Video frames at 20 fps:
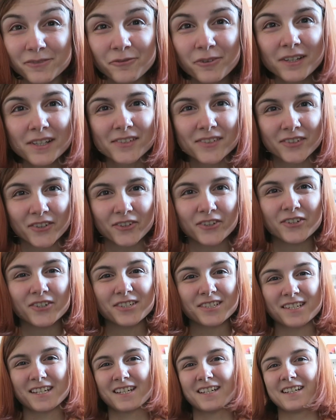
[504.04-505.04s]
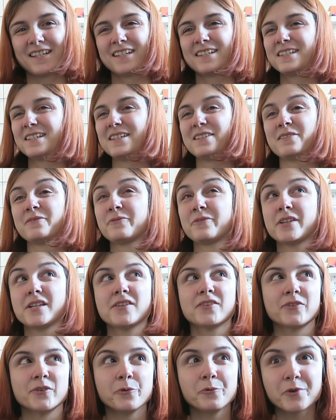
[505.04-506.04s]
it feels so good. It
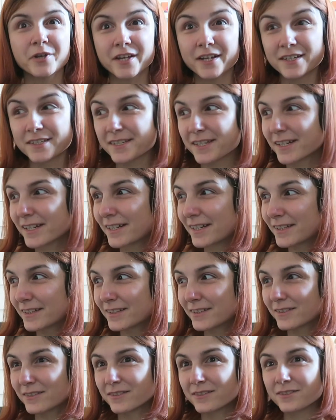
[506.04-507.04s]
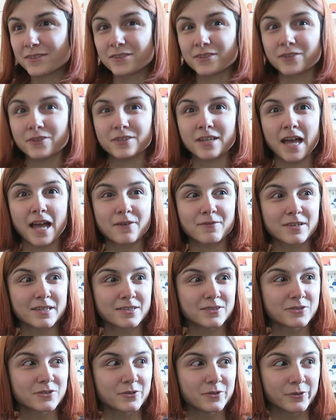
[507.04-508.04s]
feels so weird not
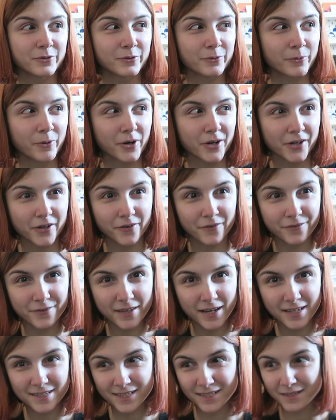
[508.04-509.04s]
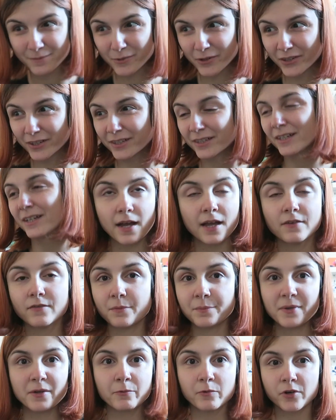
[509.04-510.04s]
having to work on that anymore. I
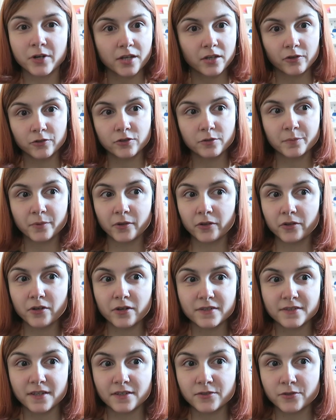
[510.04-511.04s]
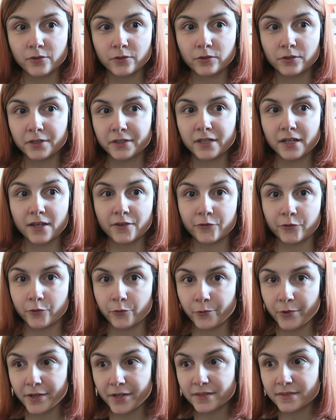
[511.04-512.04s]
haven't been working on new products at all in the last
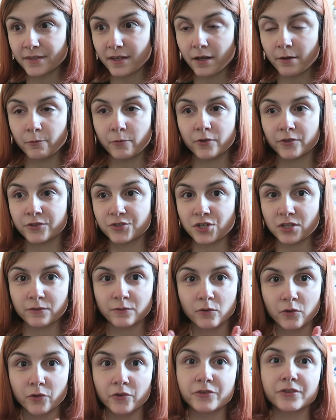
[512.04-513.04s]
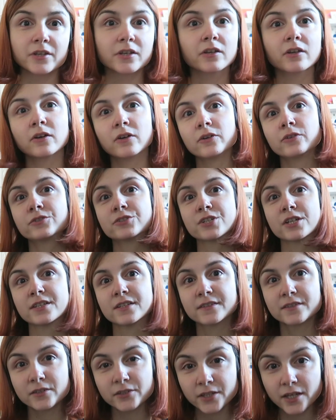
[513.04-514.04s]
2 weeks. I was just focusing on the
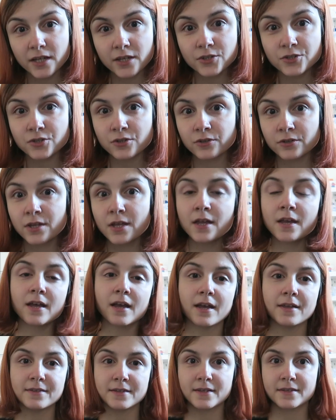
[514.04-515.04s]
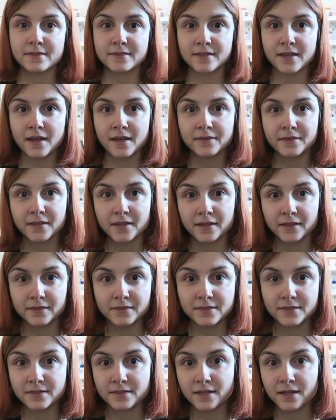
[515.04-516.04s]
dissertation and then
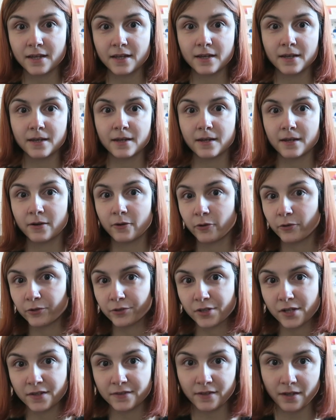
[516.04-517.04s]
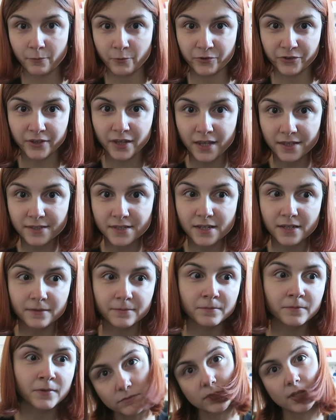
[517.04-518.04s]
sending the orders I was
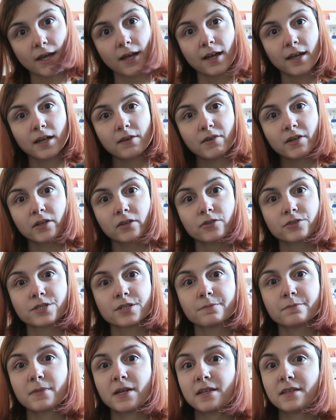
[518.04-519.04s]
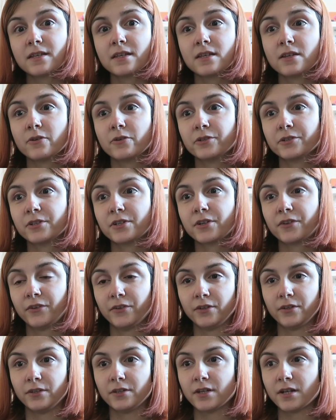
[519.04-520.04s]
getting. I haven't gotten many
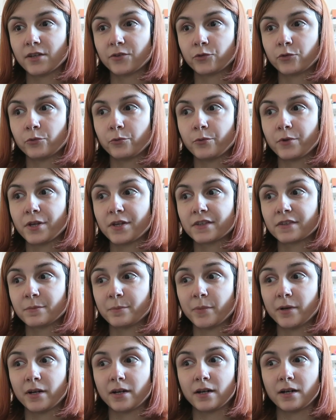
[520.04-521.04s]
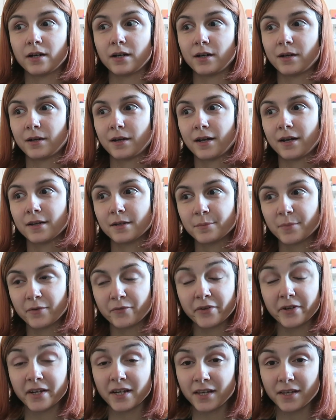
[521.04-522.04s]
orders in the last 2 weeks, but I
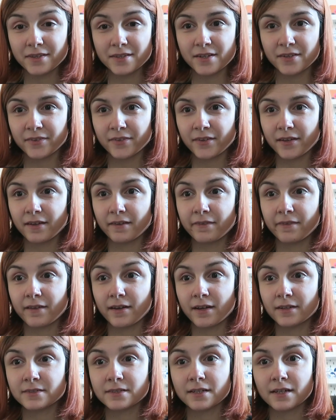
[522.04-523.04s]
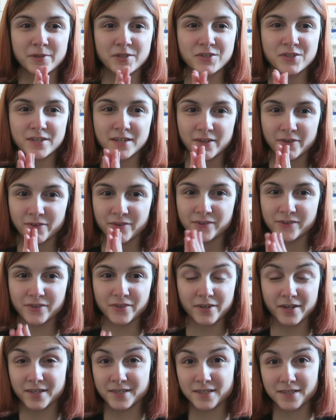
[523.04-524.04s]
perfectly understand that, especially
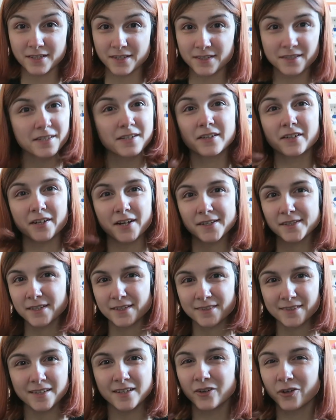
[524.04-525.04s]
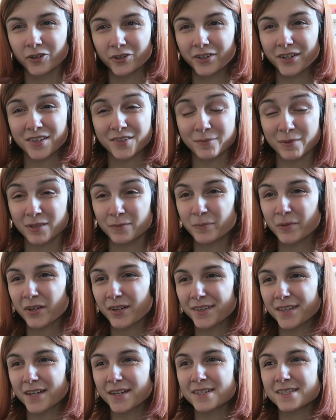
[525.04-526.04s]
considering that I didn't create a single Christmas
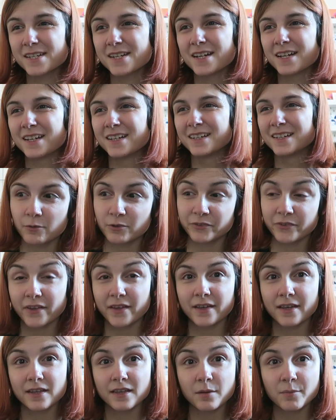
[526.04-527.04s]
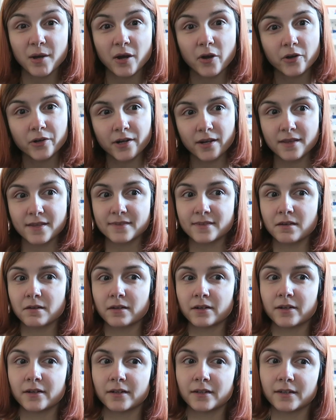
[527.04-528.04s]
product. I was thinking about creating
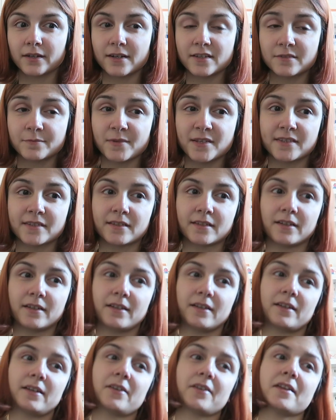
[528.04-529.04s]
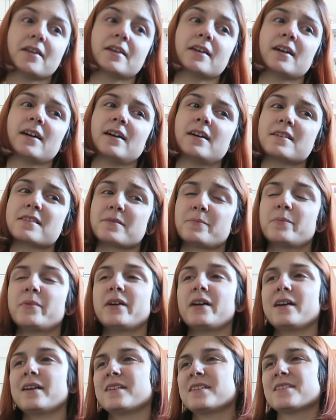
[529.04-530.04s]
some Christmas greeting cards,
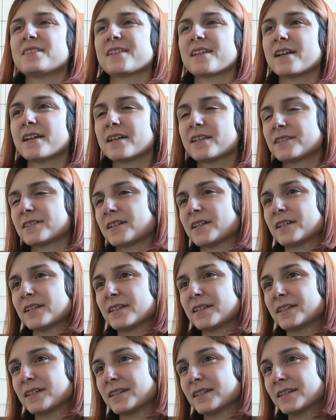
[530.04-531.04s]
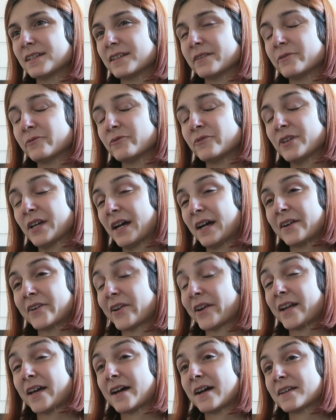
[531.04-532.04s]
but in the end I
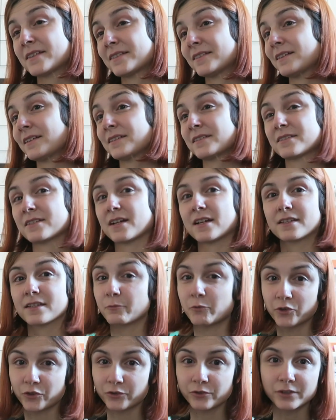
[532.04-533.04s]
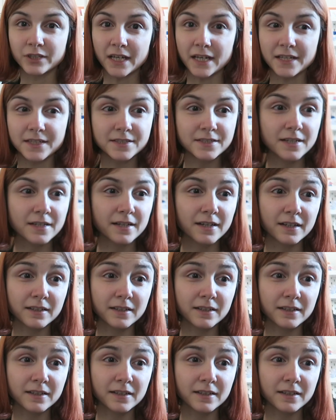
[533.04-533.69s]
realized that it was too late